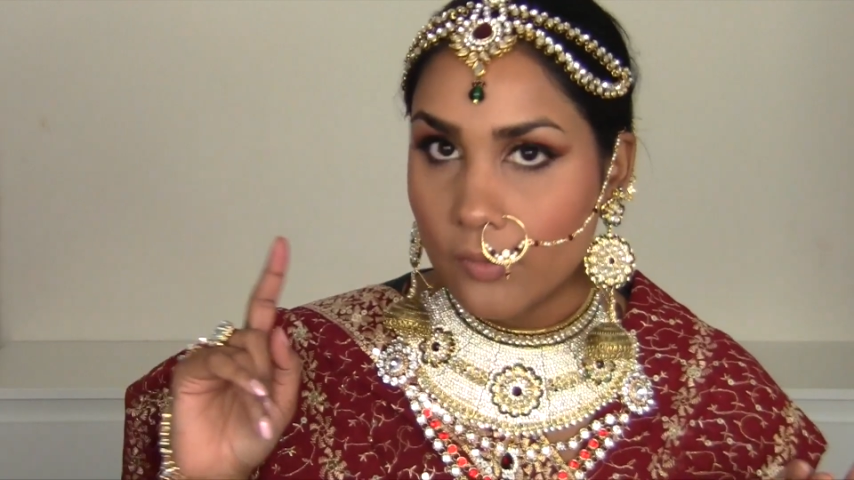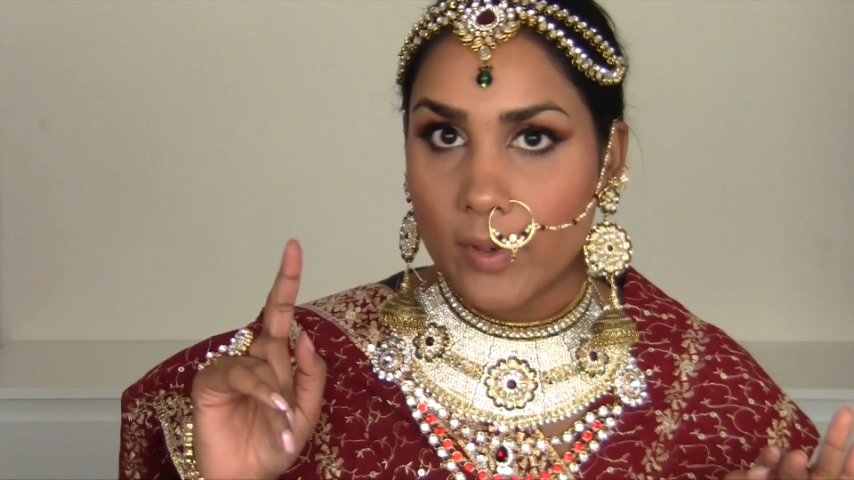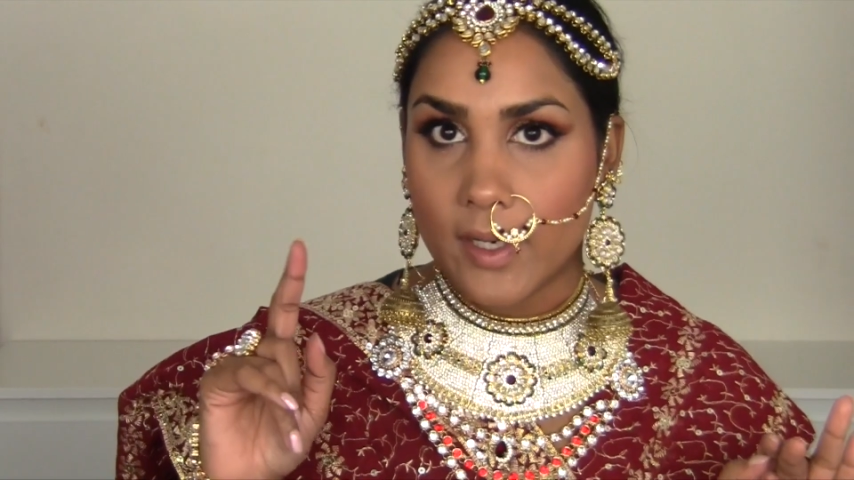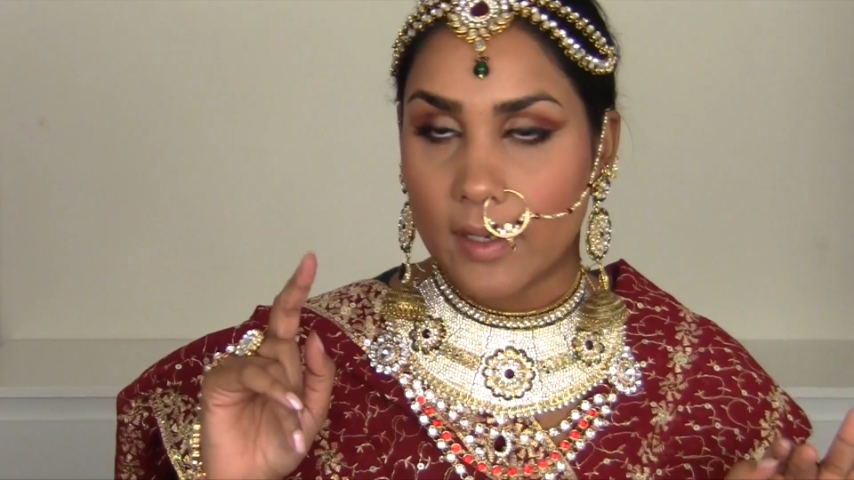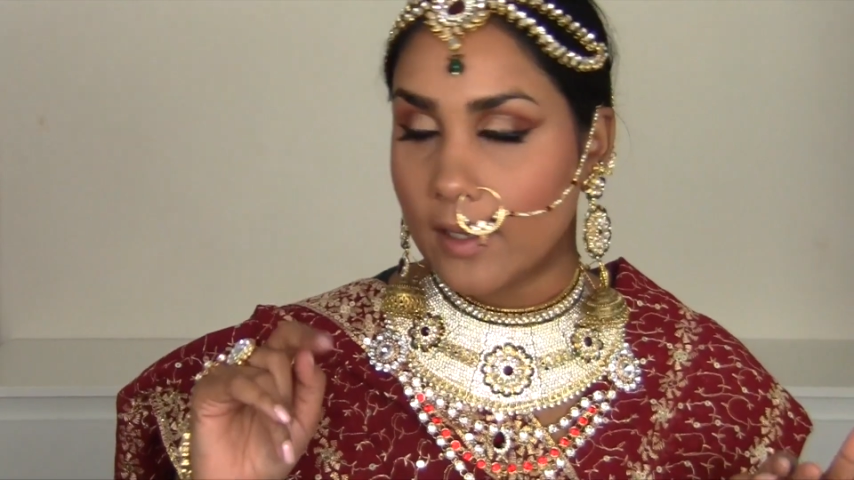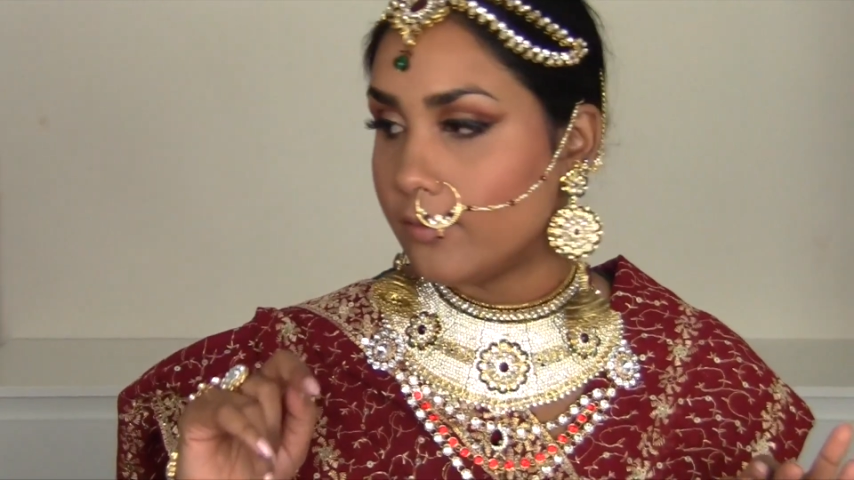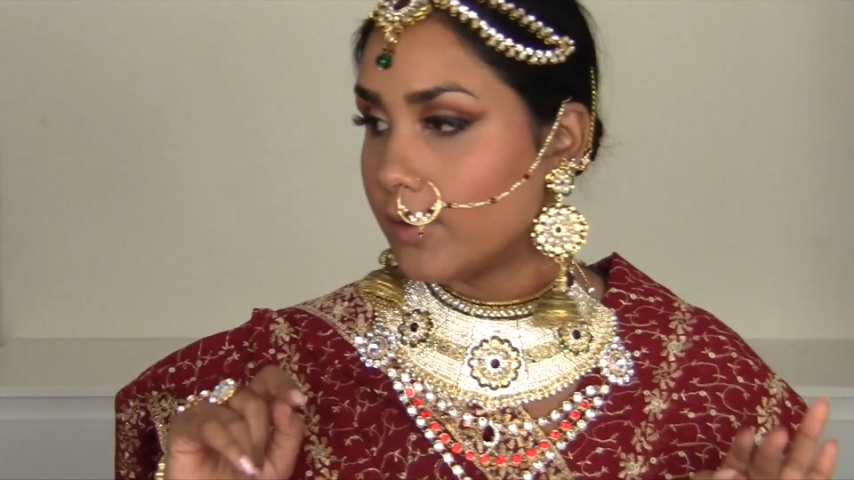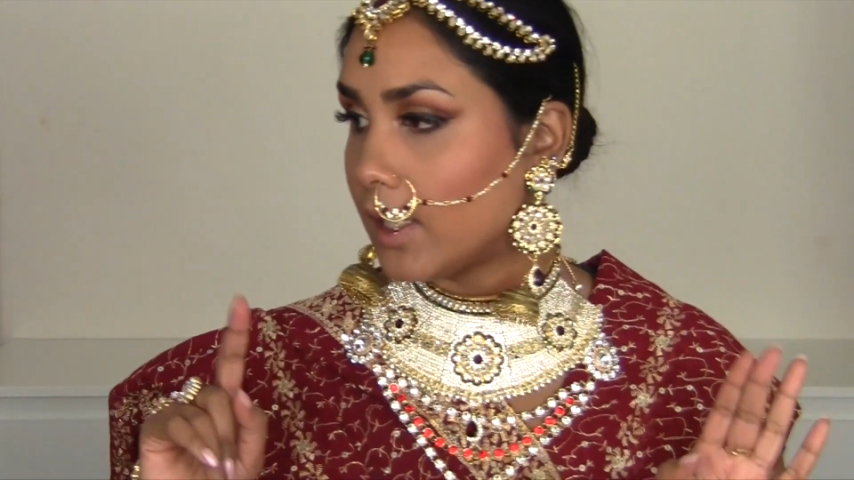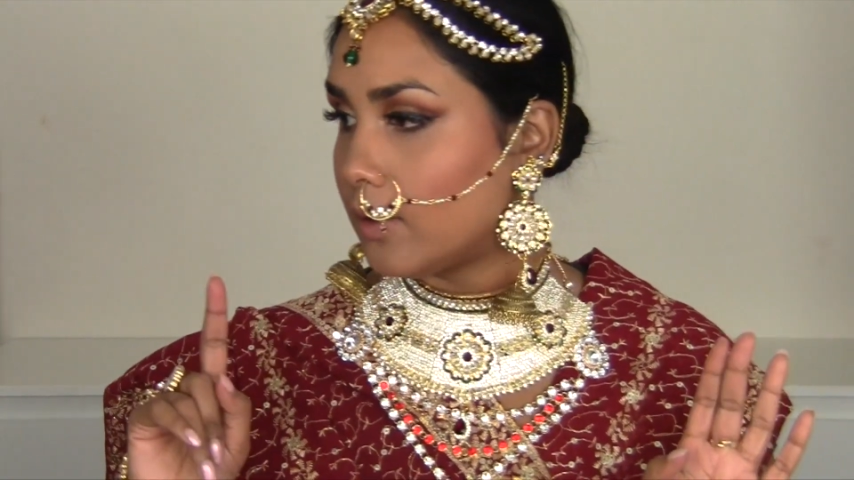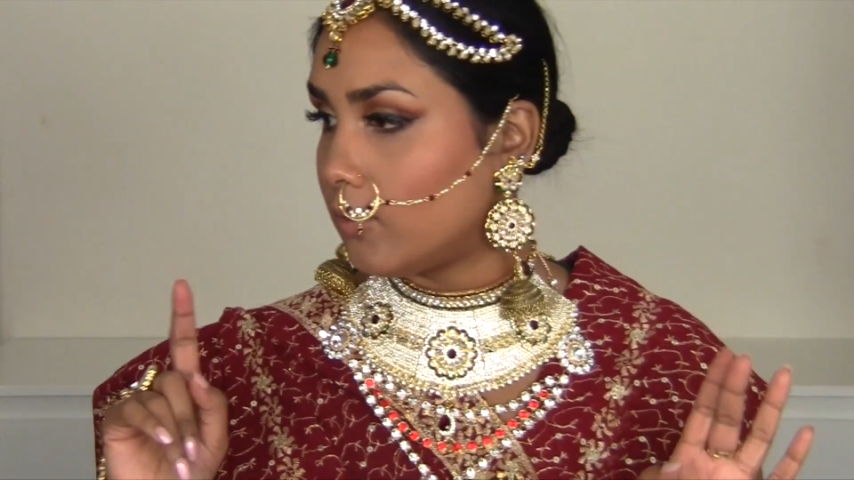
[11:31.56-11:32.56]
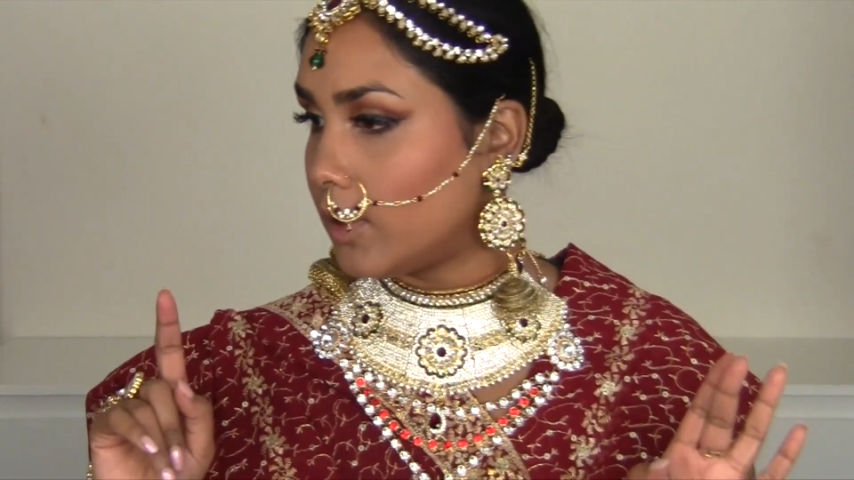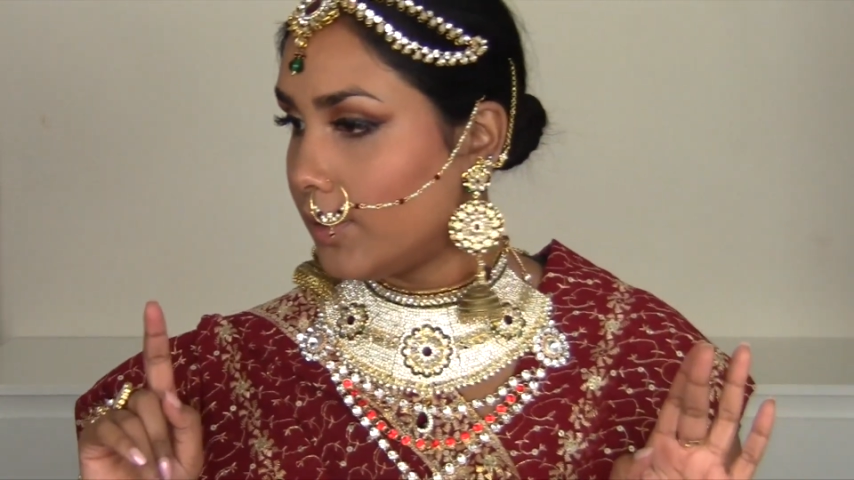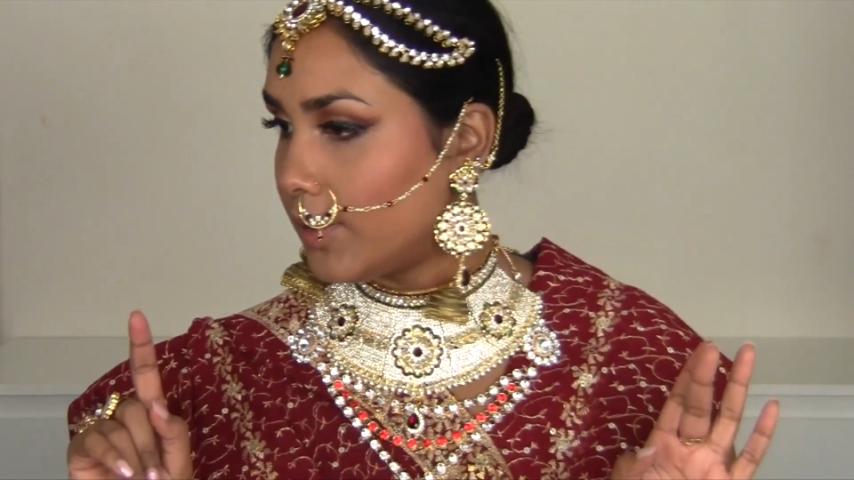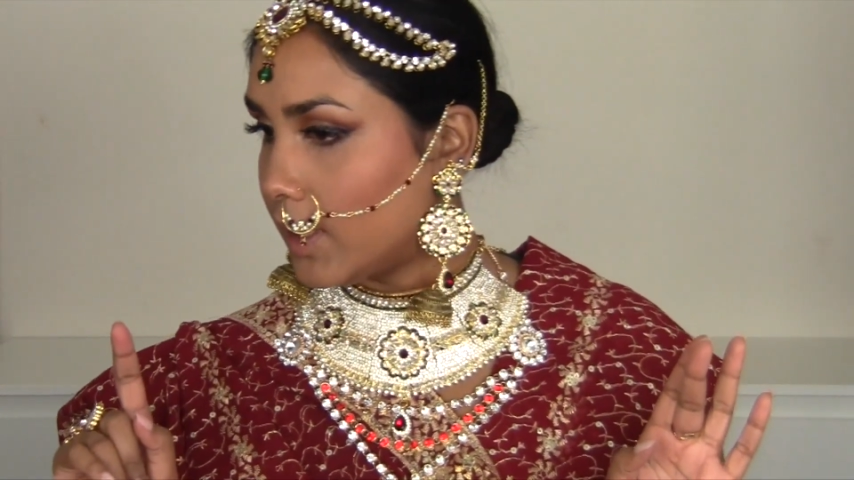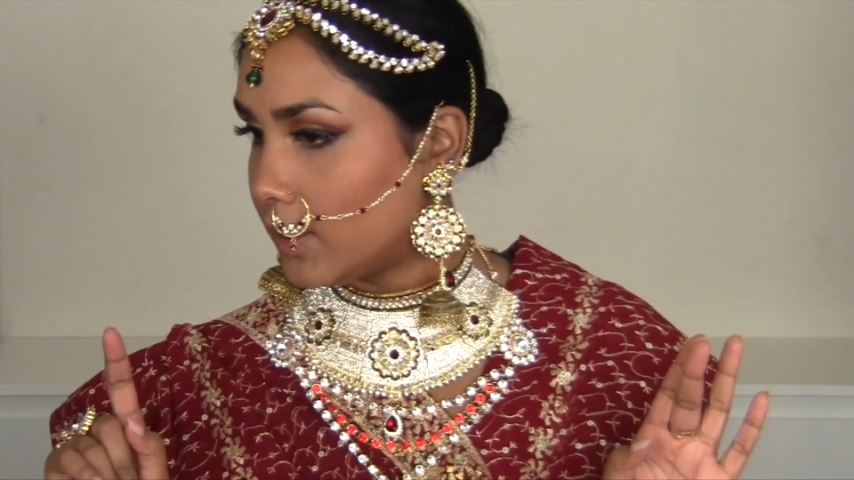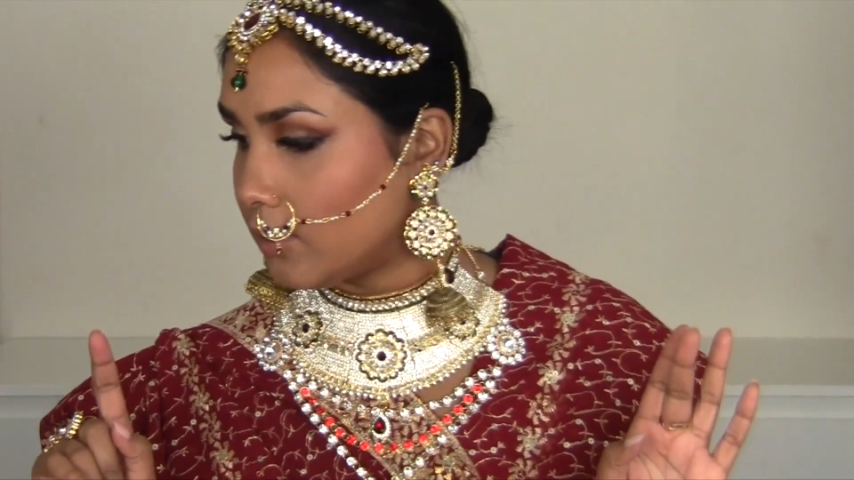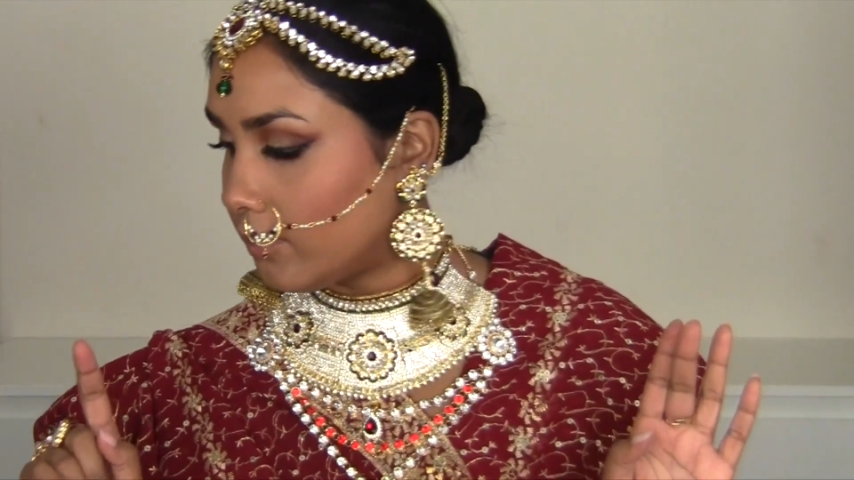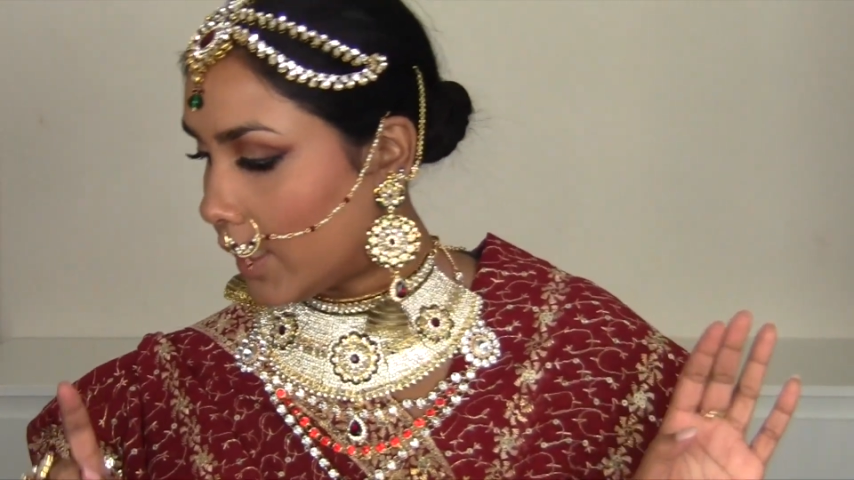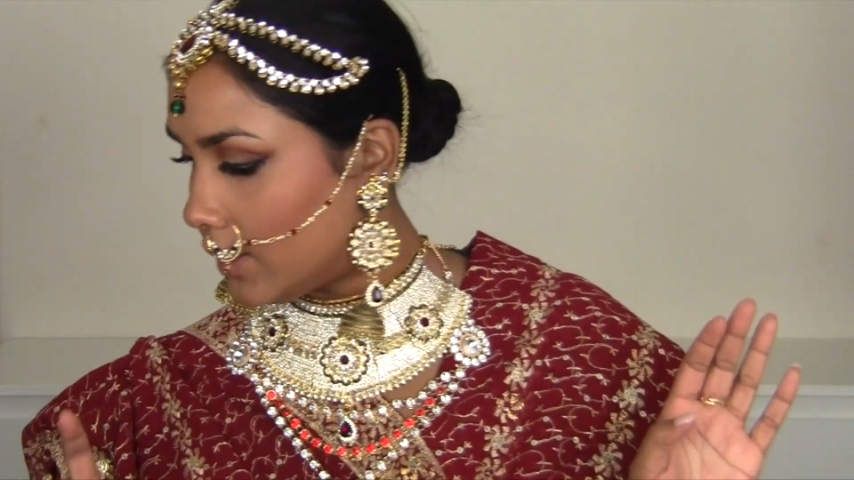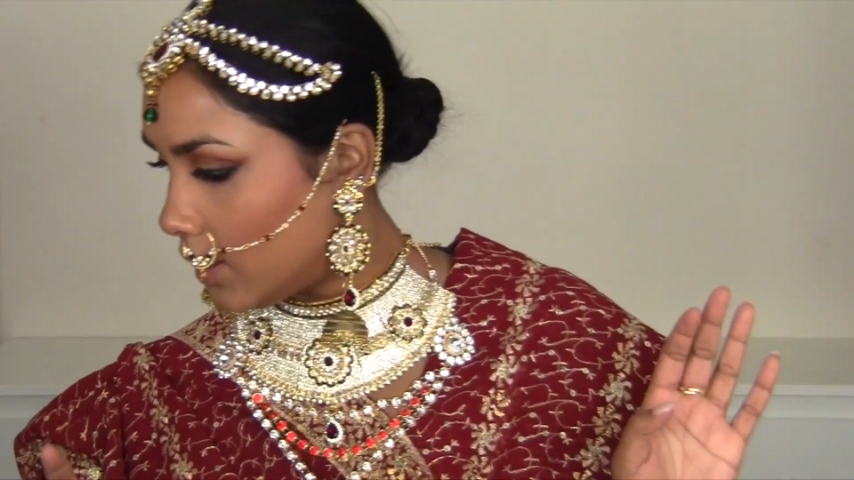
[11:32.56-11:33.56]
Wait, I forgot one thing, the
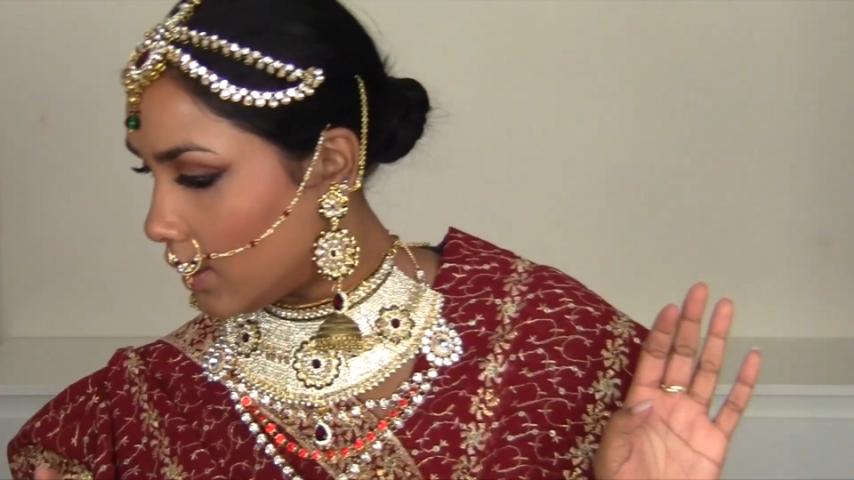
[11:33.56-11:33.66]
red